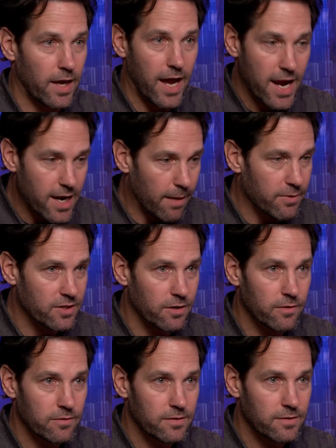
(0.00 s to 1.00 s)
eight
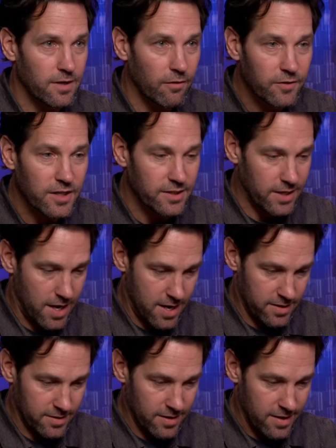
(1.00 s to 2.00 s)
episodes,
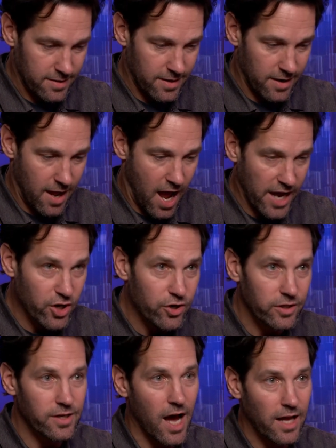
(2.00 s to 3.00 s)
self-contained, that I
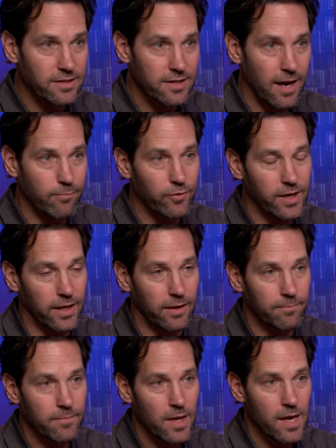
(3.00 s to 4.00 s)
could not stop
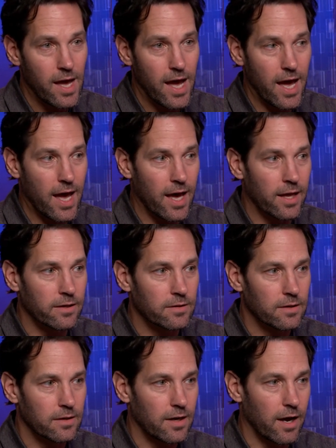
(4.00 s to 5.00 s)
reading,
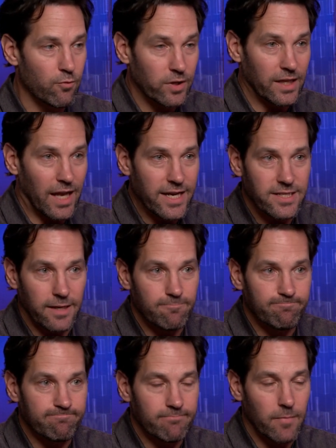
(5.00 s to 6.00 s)
and I really liked it.
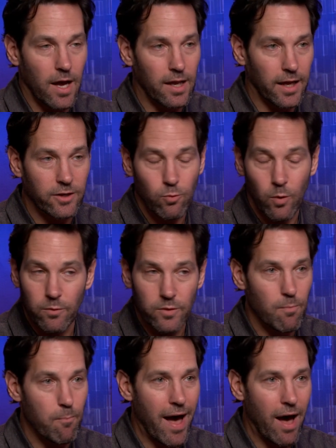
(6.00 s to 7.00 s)
I liked what it was
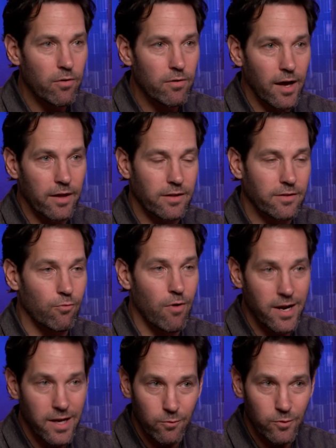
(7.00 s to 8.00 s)
about. I thought the
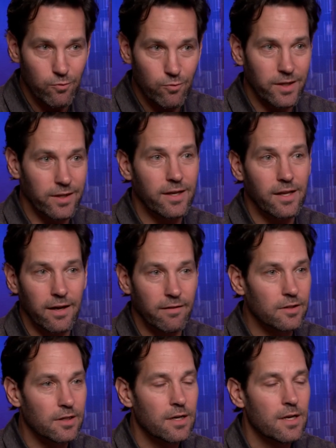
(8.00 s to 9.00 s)
writing was really
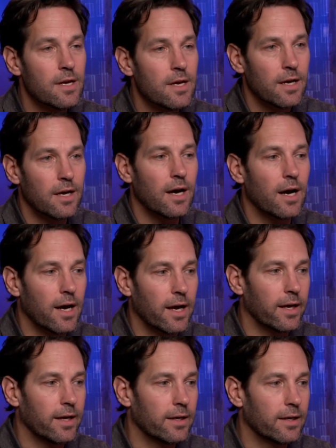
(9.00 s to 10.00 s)
clever.
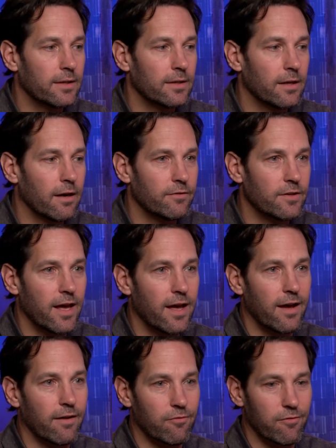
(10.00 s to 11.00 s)
I loved
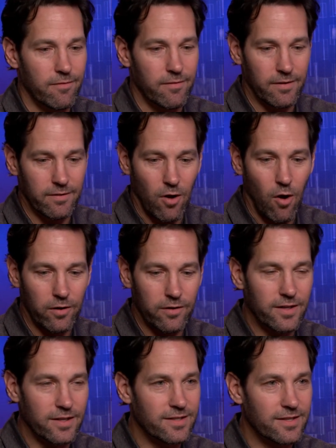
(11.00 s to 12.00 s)
every all of these